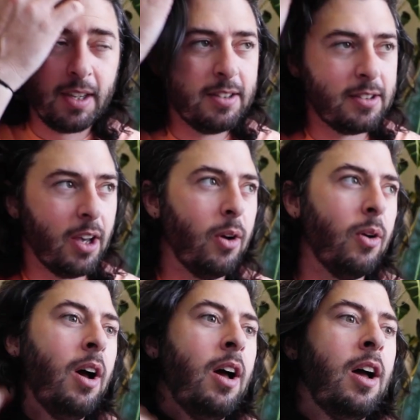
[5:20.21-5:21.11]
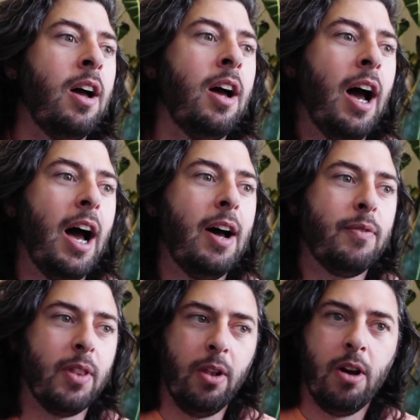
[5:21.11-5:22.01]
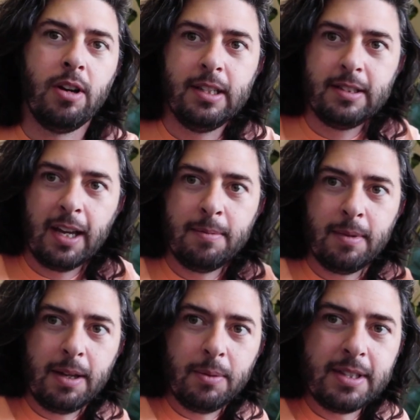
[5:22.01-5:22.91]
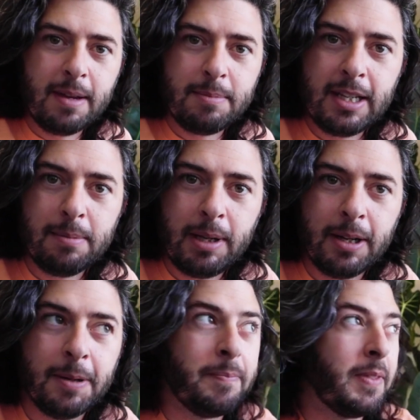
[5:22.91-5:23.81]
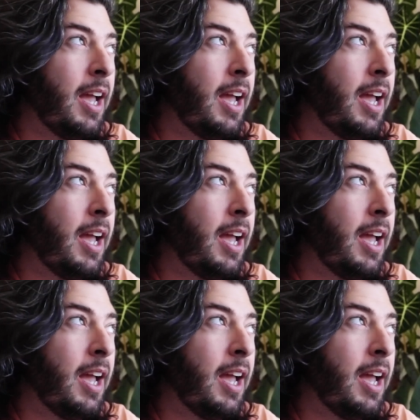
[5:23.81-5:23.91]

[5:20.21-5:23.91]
So for the longest time, it was empty up here.